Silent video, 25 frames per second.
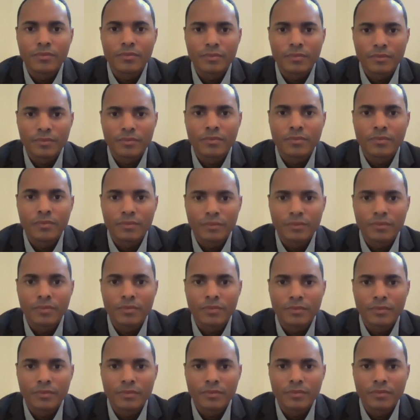
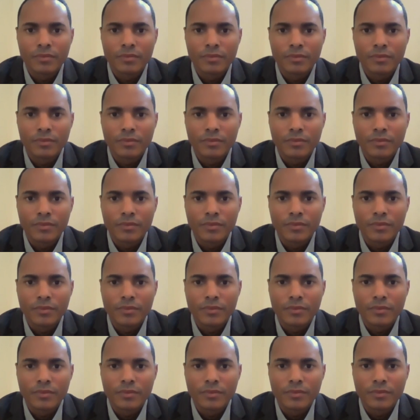
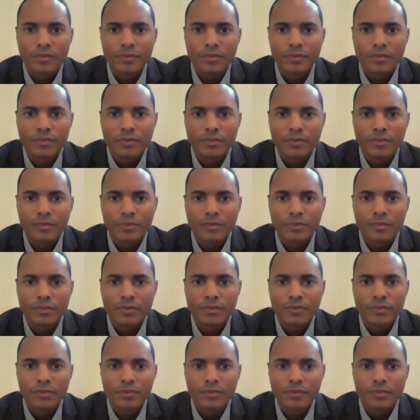
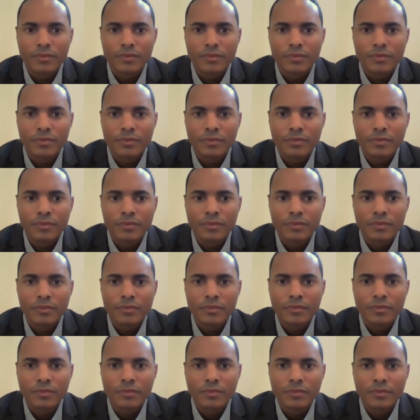
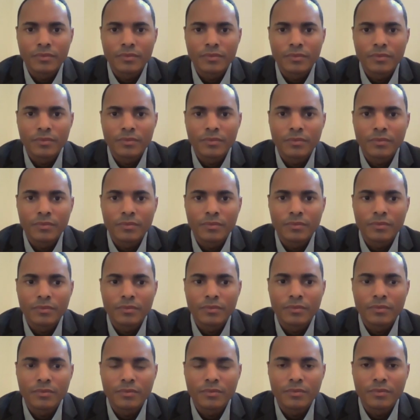
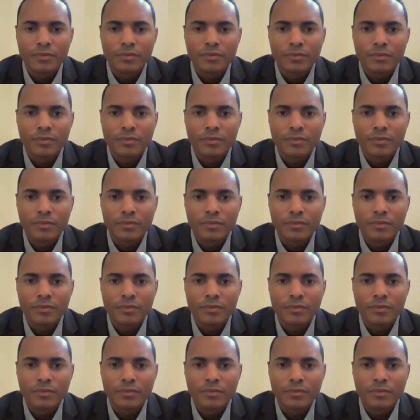[no speech]